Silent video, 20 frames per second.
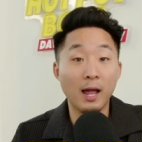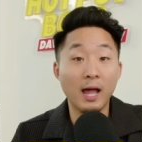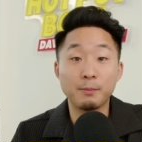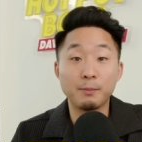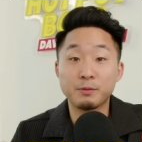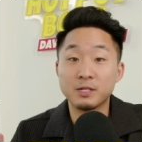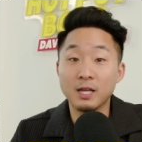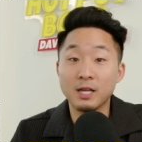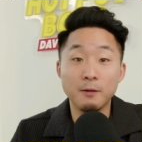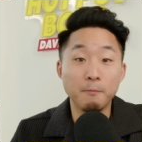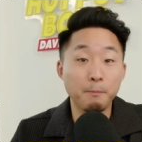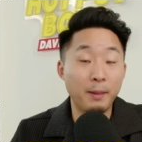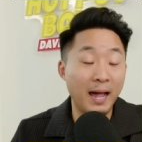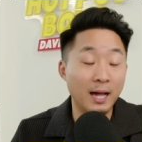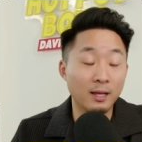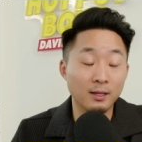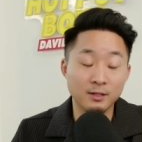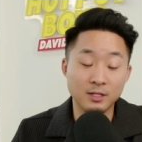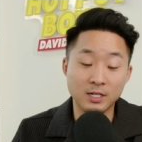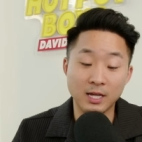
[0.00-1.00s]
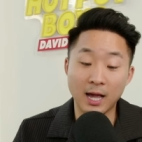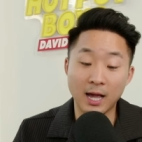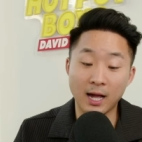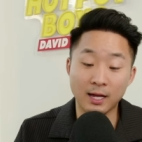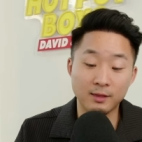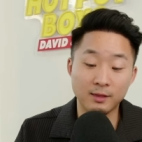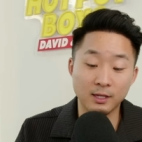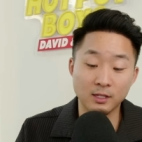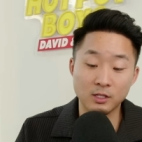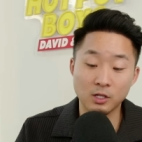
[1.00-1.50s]
Perhaps, right? Imbalance. Yeah, I
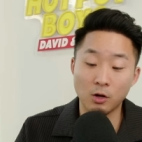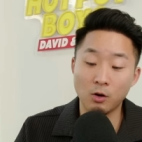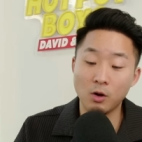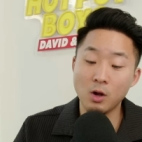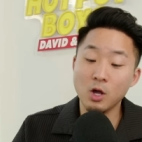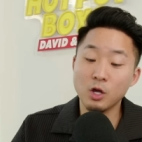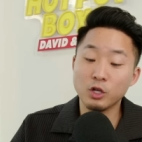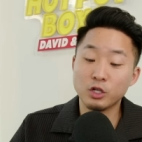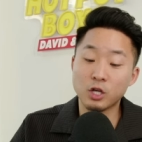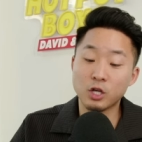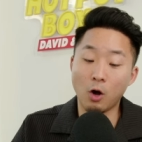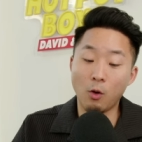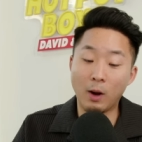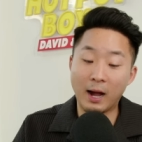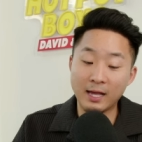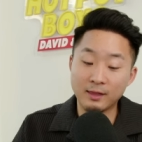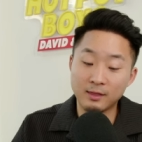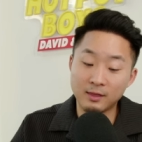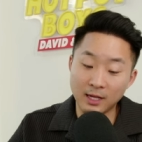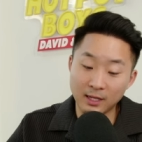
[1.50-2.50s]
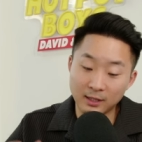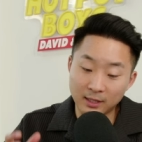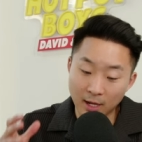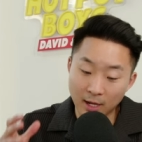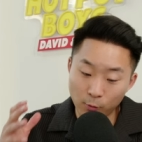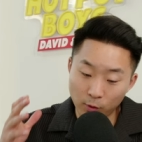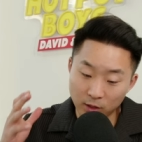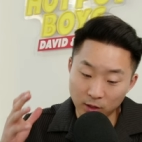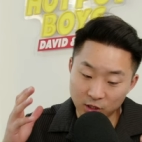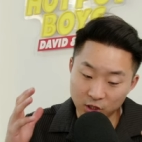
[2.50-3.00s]
think so. So I think
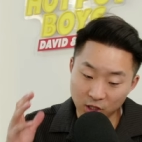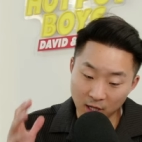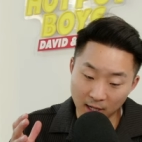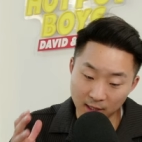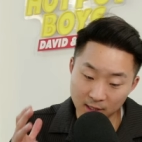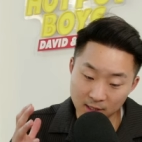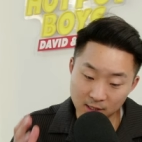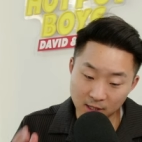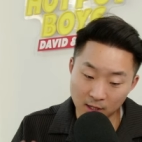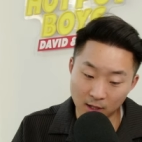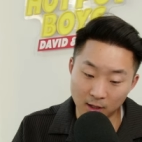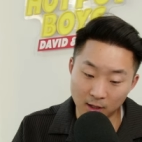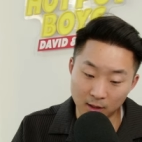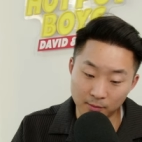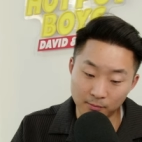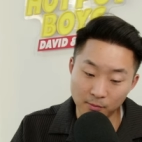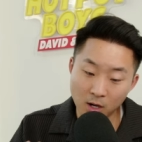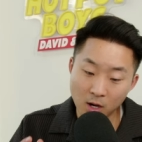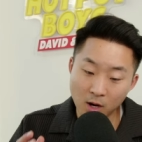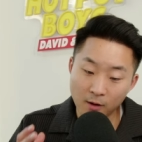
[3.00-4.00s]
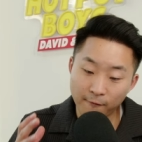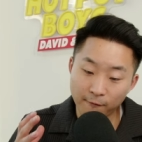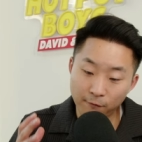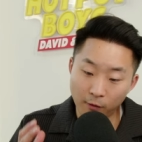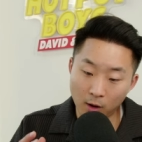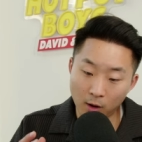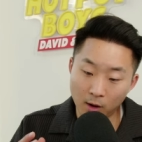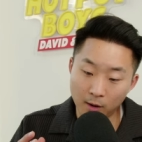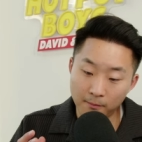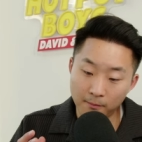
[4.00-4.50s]
that when Chinese come
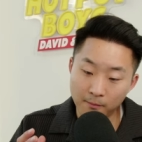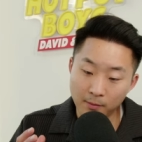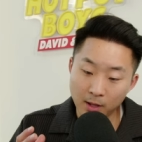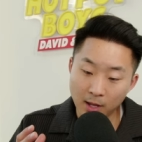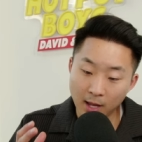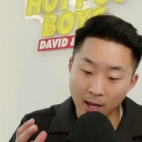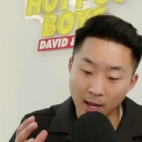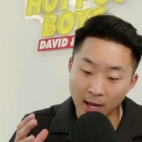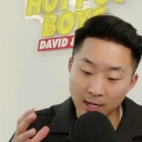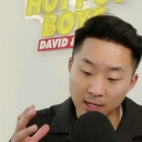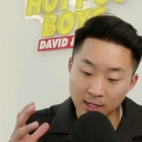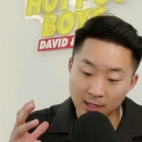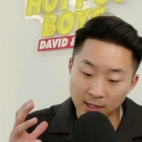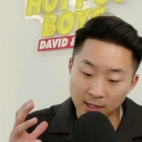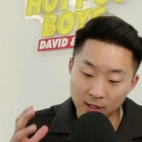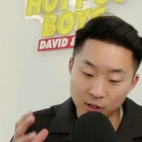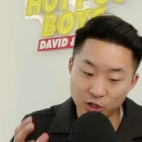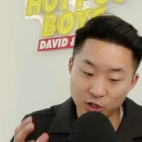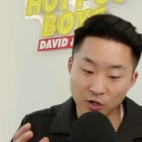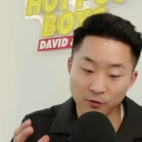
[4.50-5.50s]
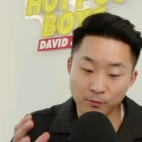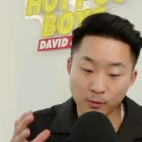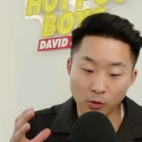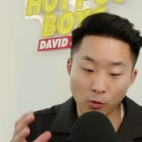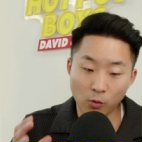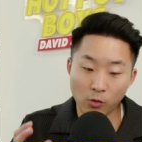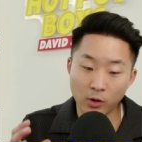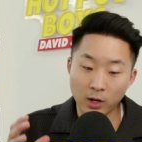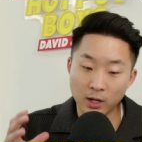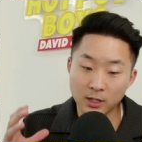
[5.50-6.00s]
from a achievement
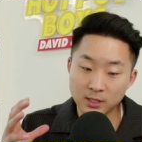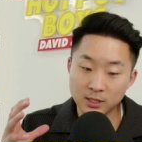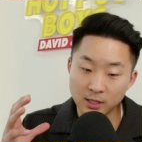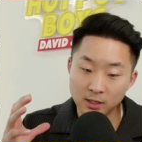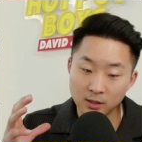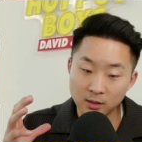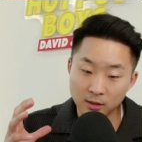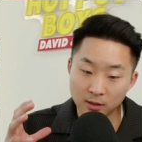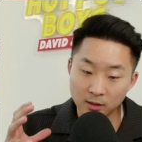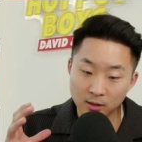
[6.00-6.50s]
oriented